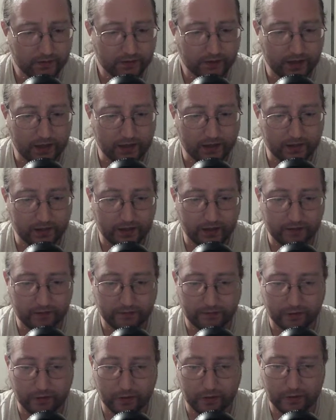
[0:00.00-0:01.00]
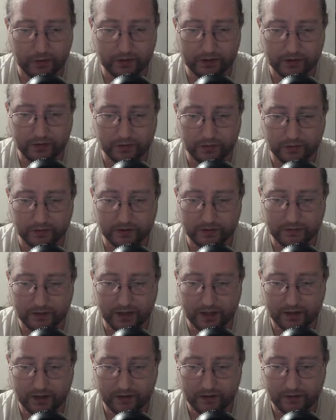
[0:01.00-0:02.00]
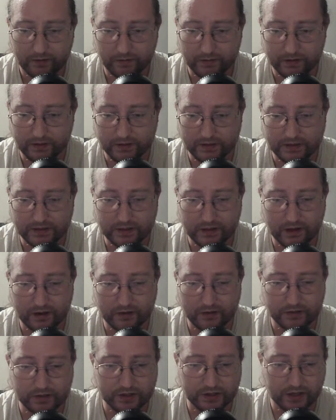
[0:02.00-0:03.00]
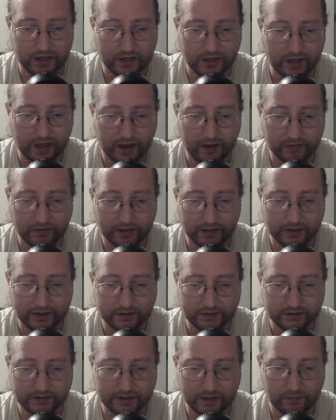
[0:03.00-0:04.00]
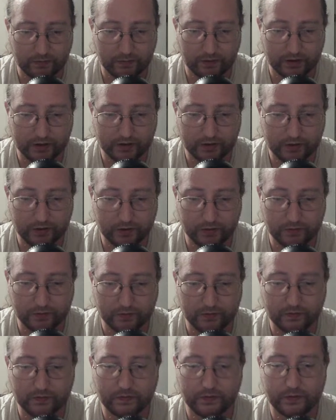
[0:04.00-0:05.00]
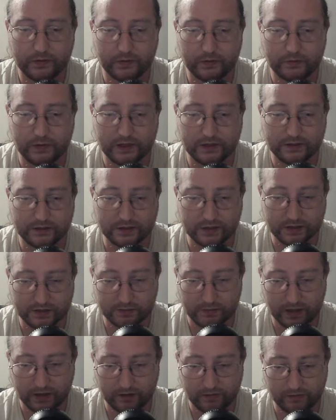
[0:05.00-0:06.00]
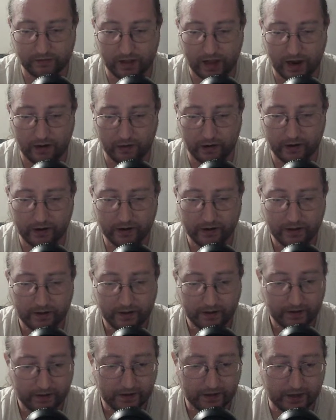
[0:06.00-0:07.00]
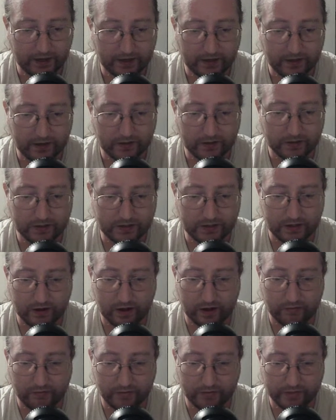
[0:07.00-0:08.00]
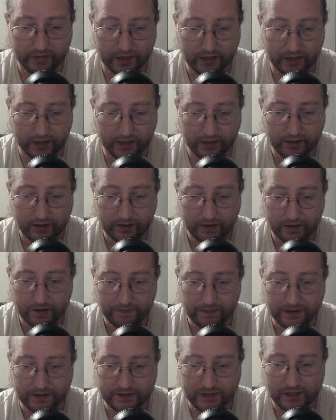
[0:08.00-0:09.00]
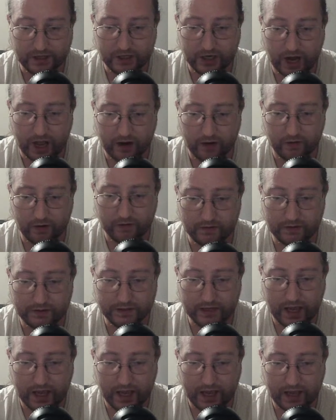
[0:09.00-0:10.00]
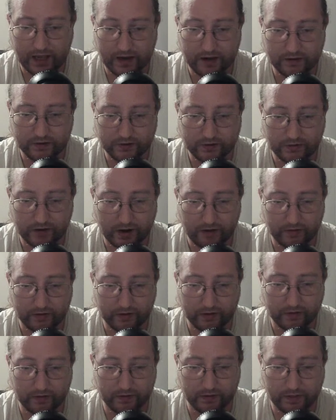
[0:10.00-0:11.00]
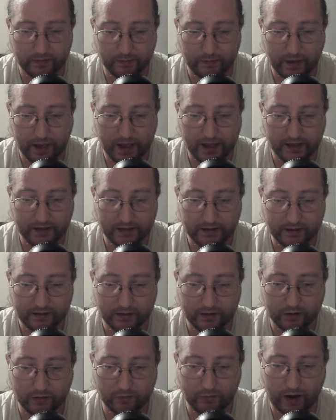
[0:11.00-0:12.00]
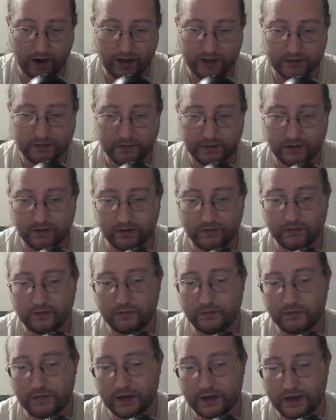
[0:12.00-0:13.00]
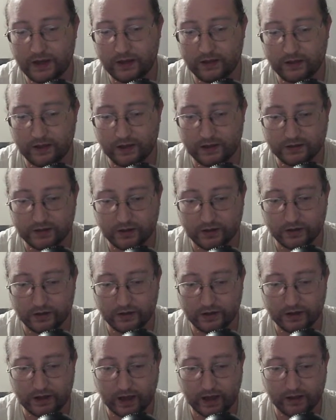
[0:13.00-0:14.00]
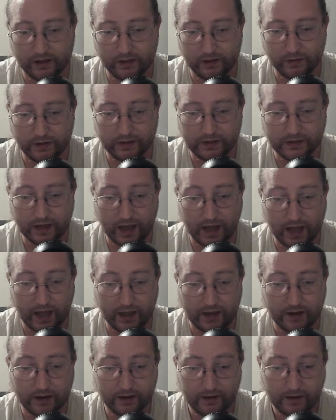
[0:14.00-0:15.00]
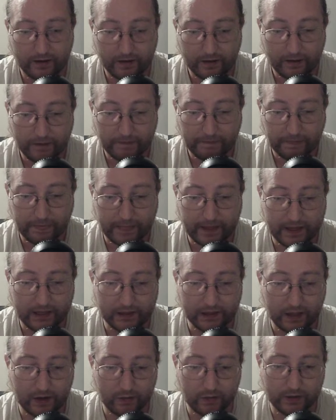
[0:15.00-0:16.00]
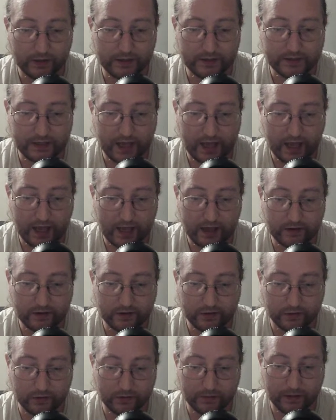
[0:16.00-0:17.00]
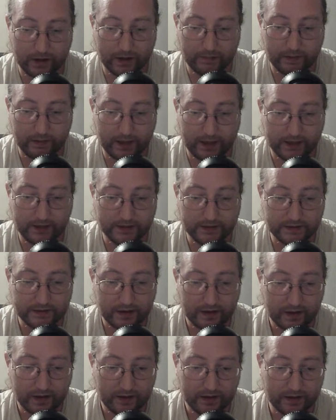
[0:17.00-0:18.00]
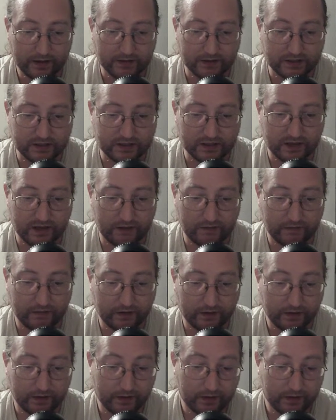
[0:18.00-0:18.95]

He leaned forward toward me, with his nose stuck out like someone who means to smell a flower, and I noticed an awful thing. As the shadow of head traveled over the bank, the grass beneath it turned yellow and died. He lowered his head toward my pants and sniffed.